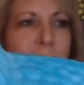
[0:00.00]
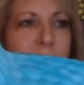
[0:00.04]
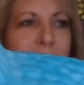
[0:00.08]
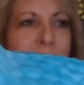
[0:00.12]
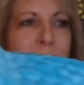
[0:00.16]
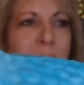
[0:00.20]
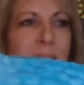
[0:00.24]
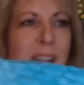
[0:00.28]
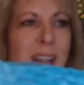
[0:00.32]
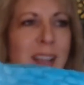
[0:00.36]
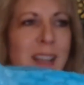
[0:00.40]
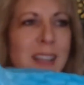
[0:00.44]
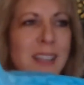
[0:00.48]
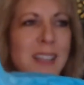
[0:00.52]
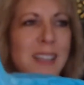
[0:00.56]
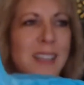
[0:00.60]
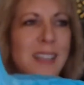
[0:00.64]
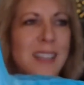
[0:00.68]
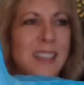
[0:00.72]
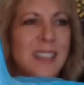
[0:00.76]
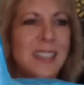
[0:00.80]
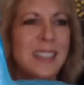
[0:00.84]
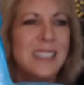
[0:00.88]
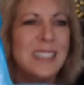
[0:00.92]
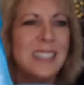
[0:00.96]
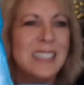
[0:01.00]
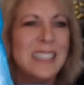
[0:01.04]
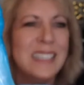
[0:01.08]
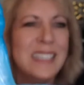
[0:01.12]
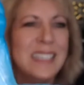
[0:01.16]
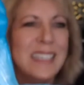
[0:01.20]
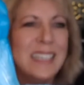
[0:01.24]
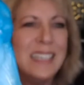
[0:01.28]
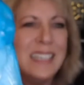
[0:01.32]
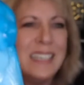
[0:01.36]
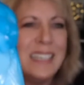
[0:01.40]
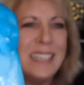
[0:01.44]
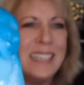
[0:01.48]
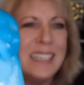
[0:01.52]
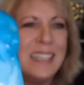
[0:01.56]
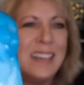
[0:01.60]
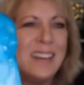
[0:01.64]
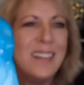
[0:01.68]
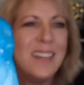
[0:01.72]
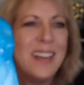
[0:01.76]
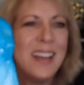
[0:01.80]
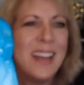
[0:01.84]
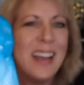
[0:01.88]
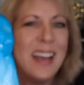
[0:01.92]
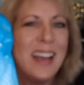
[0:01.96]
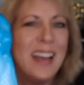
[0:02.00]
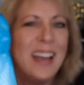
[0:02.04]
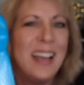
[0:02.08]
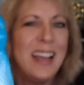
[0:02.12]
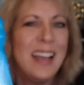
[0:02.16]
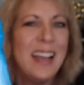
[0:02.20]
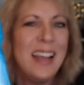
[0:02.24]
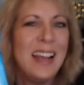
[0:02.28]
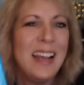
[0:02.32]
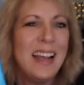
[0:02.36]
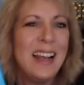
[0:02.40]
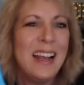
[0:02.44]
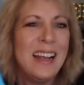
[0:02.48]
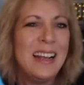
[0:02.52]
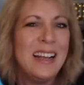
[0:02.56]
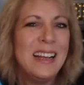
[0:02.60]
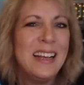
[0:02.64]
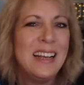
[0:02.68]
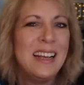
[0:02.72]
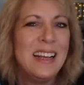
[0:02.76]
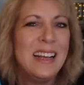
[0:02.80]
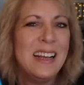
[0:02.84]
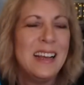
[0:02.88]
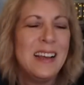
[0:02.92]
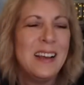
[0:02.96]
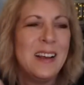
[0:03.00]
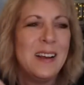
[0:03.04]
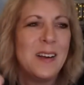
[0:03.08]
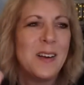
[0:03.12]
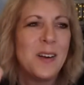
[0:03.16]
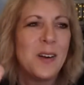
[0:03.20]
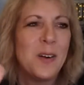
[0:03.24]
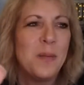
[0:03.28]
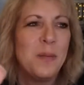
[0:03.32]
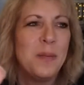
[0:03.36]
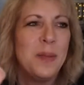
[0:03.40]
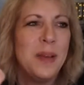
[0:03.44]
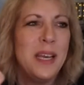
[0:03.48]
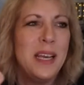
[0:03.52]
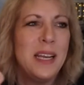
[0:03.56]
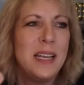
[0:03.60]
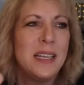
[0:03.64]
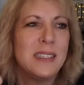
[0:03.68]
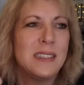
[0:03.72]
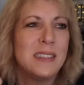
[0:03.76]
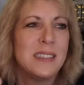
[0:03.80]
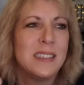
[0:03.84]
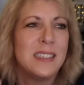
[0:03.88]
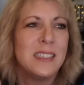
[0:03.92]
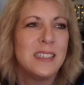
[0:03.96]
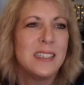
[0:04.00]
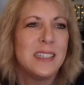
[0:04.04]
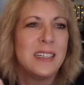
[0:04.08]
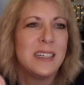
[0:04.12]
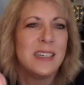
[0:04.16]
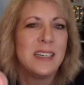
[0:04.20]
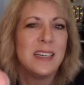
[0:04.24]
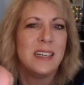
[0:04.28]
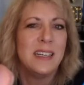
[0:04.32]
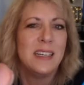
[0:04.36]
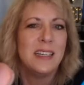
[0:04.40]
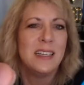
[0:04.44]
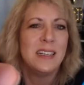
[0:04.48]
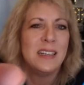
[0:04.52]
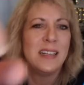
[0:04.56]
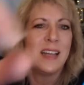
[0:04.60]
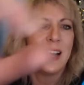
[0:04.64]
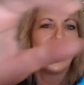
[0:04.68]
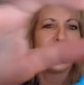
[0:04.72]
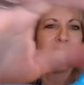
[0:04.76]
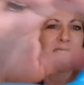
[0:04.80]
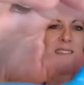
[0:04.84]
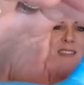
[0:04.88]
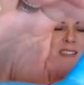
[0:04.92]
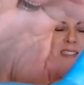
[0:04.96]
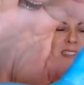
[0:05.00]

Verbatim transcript: on. okay. Her beak is good. That's